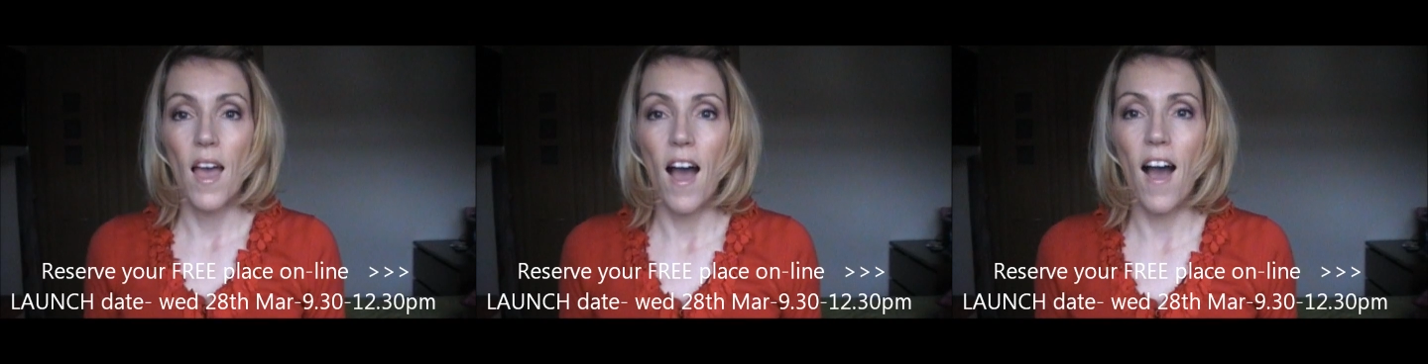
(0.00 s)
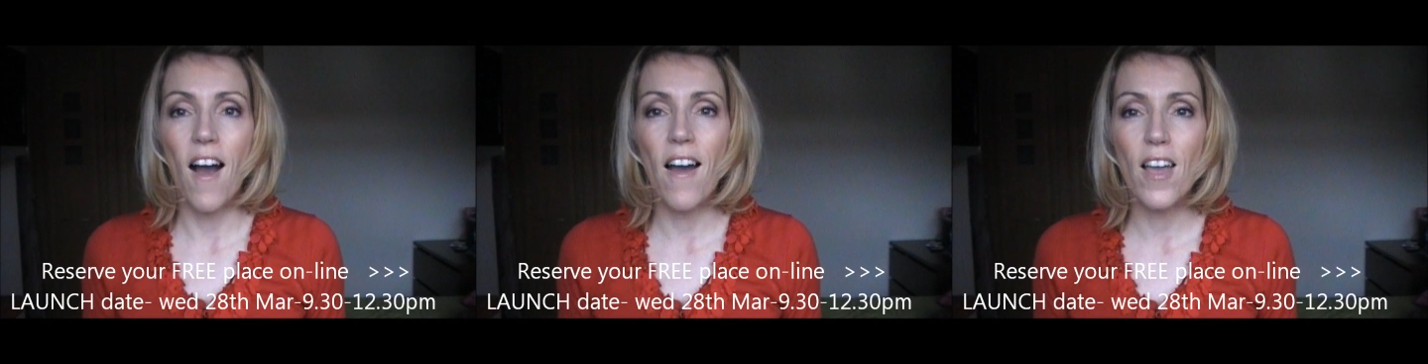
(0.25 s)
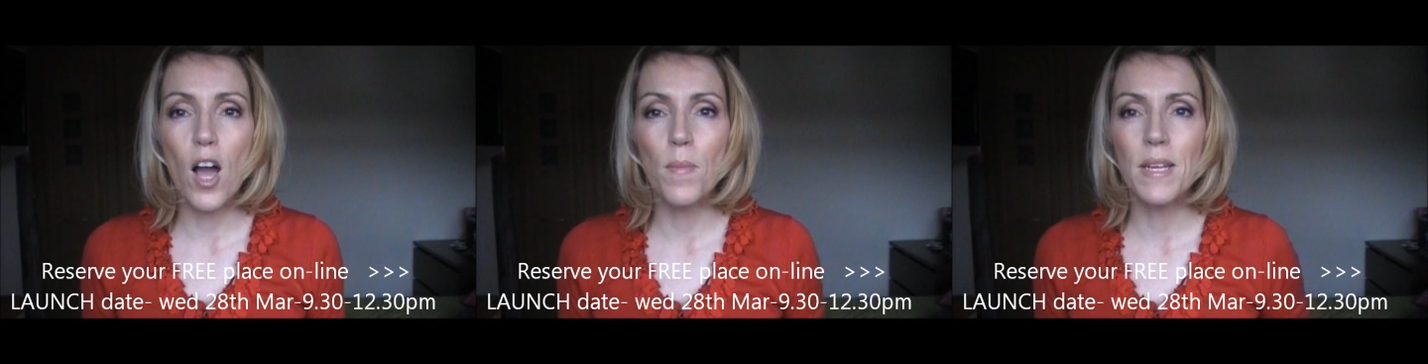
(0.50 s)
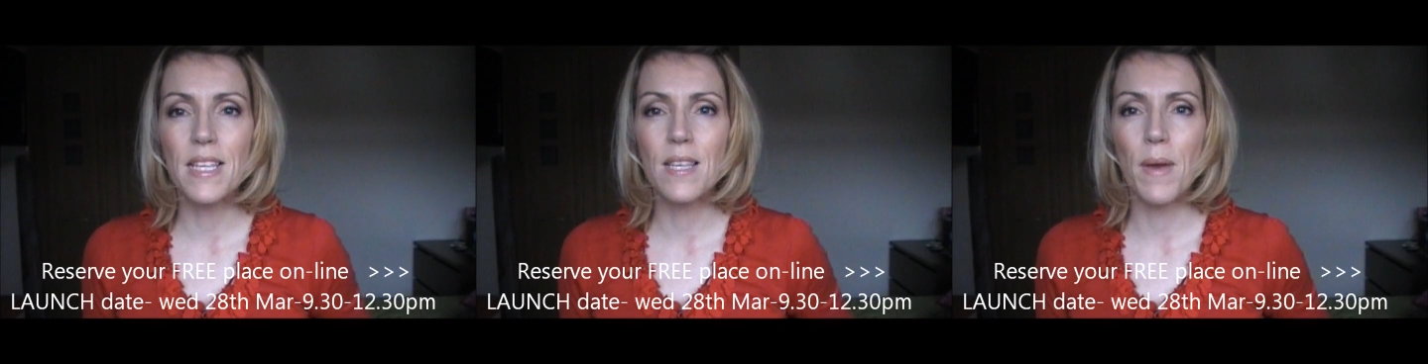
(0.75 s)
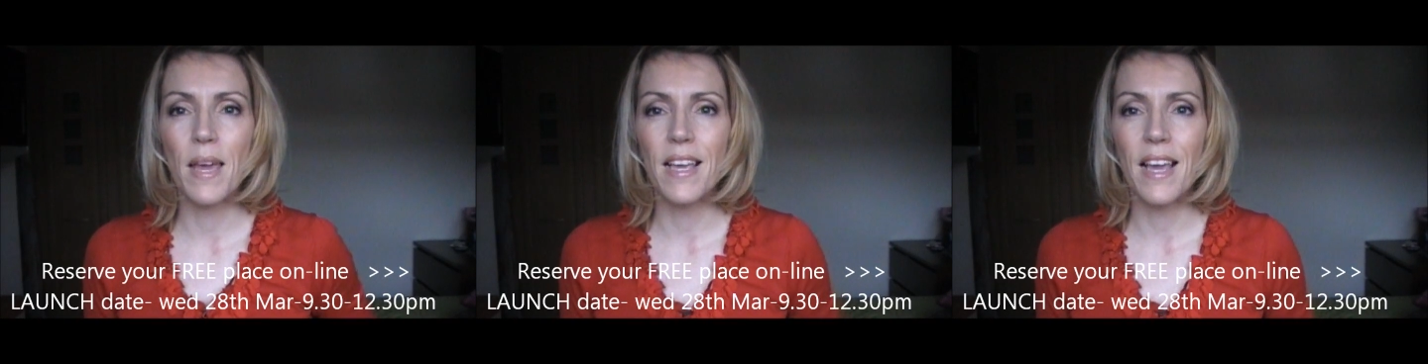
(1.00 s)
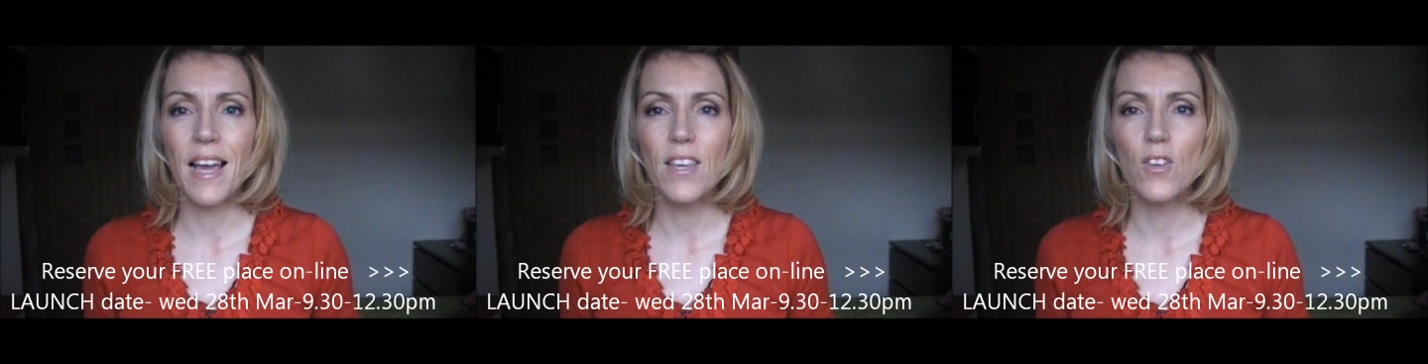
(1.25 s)
Hi, I'm Lisa
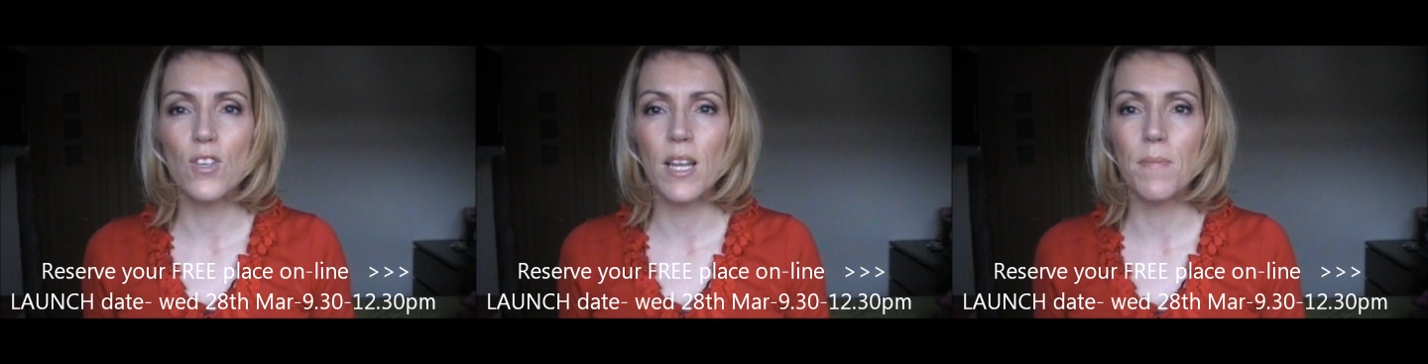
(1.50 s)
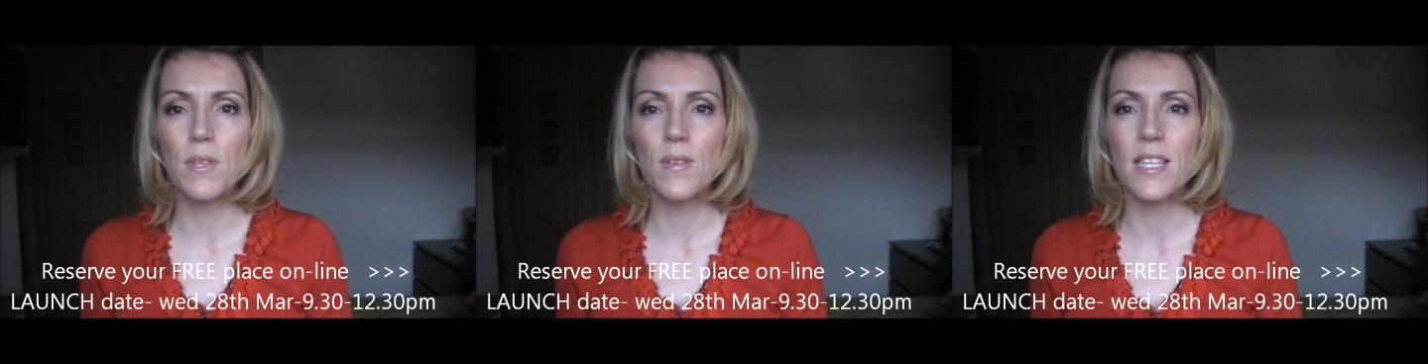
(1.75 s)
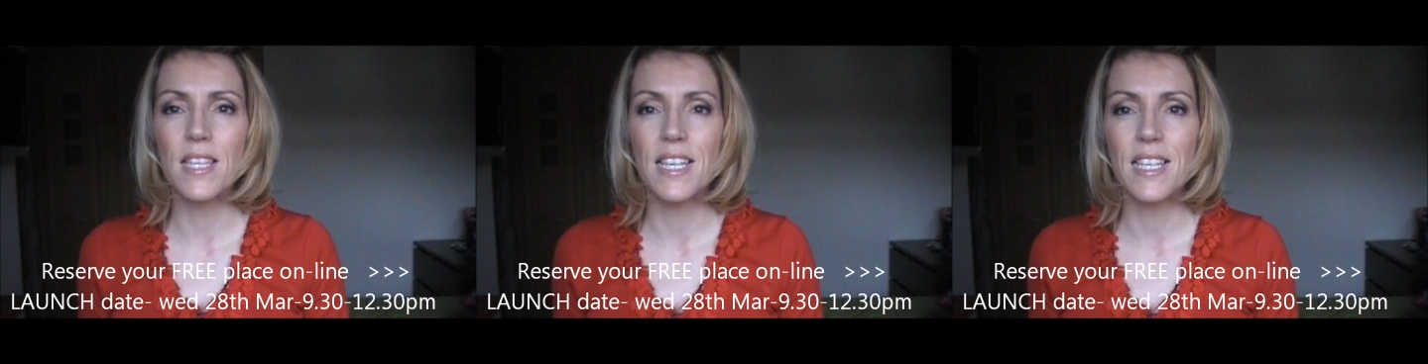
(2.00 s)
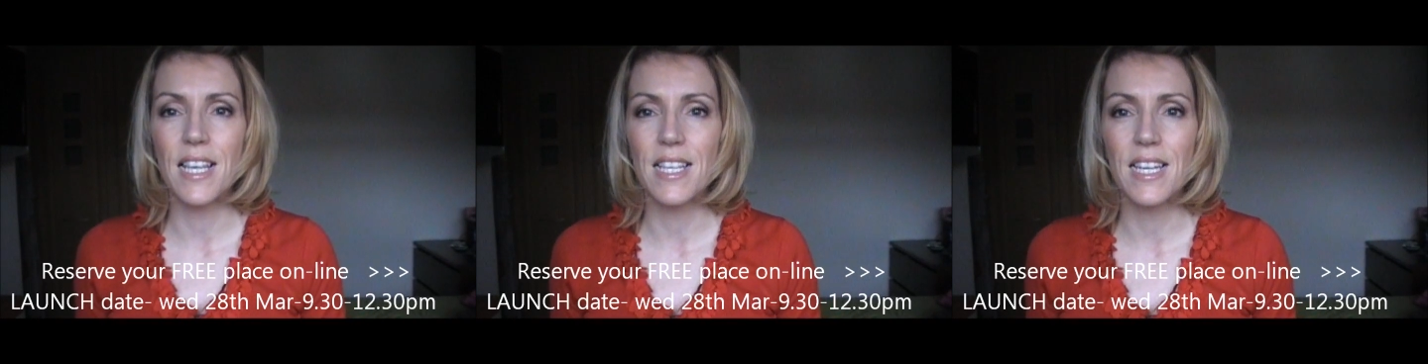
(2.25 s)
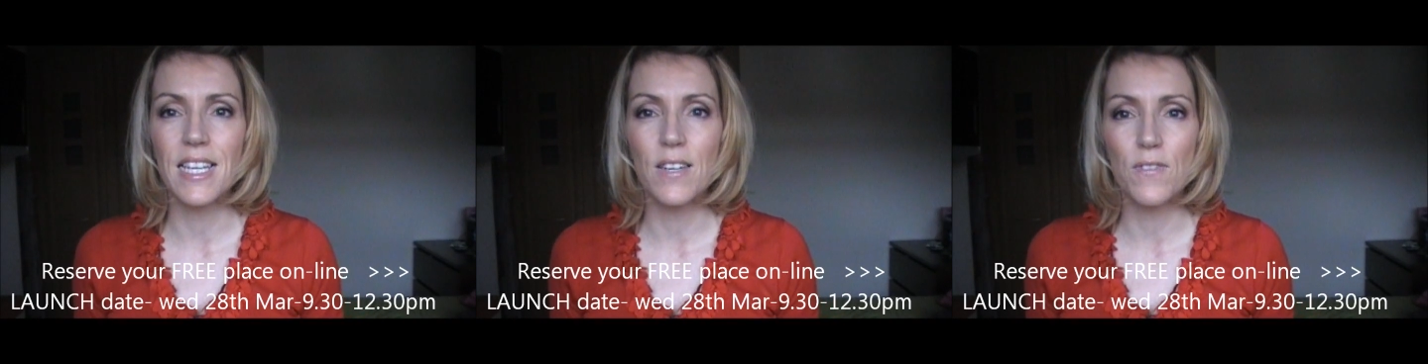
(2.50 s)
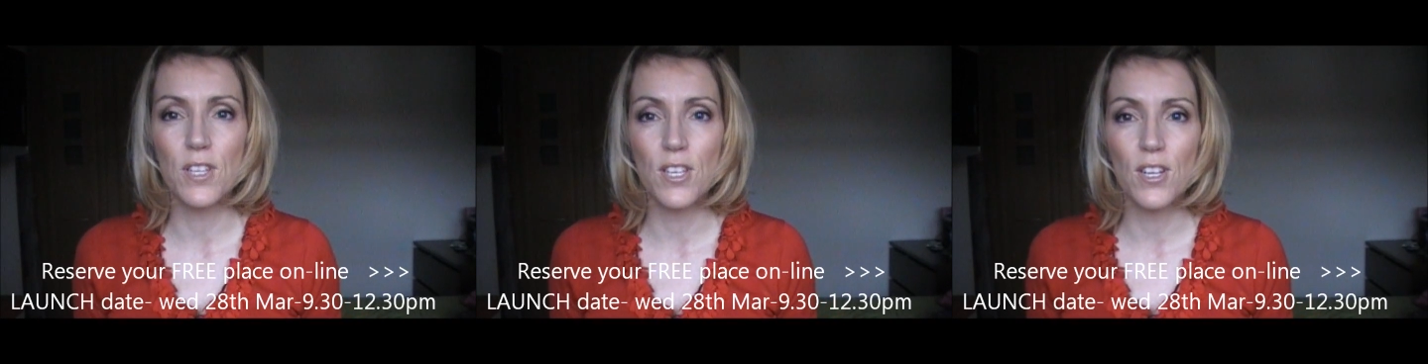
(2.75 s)
Baker, your Damsels in Success leader
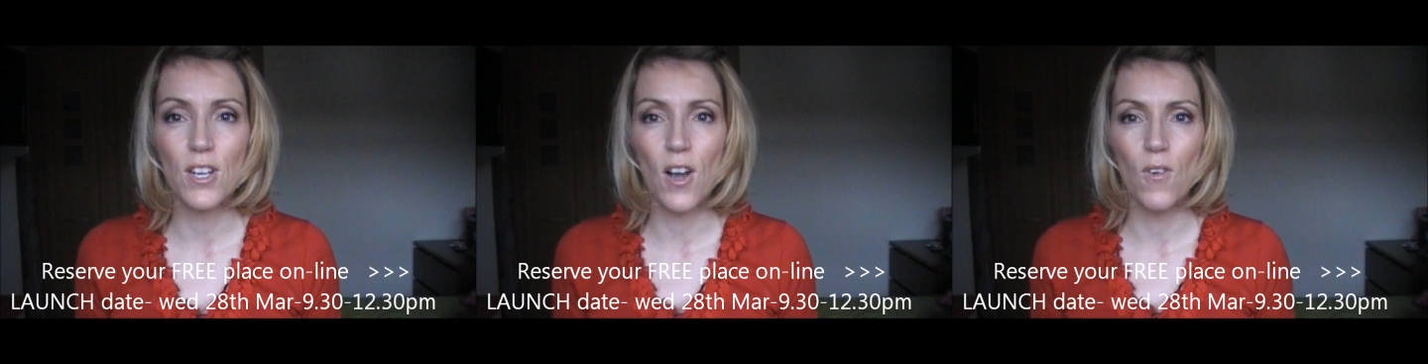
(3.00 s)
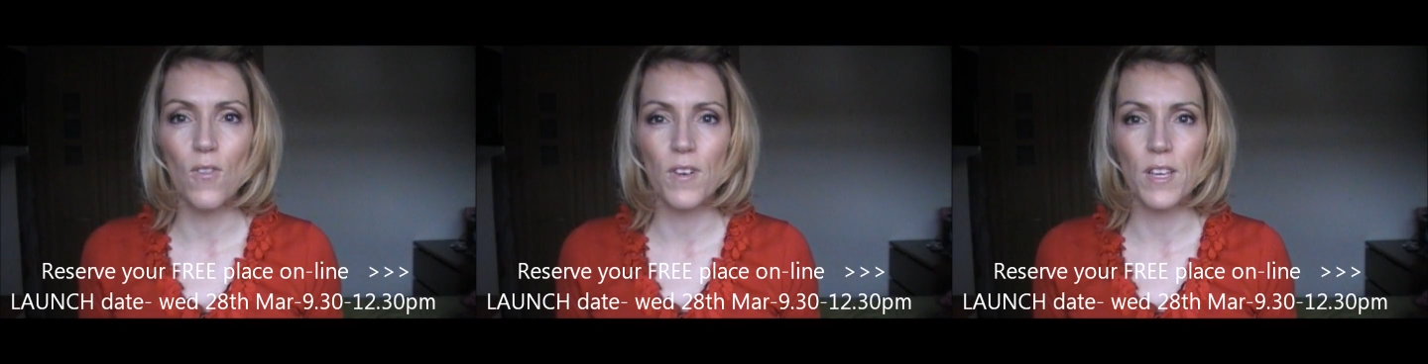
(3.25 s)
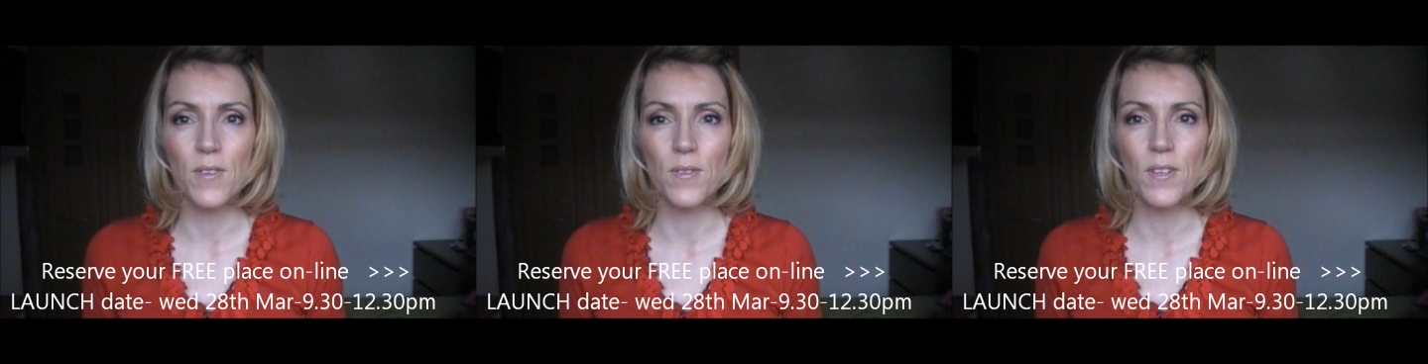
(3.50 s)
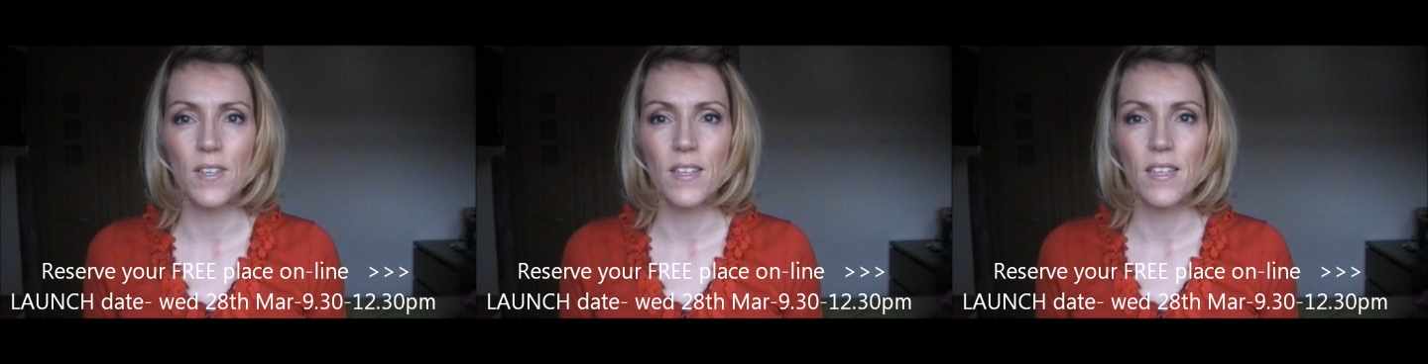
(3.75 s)
for Sutton Coldfield.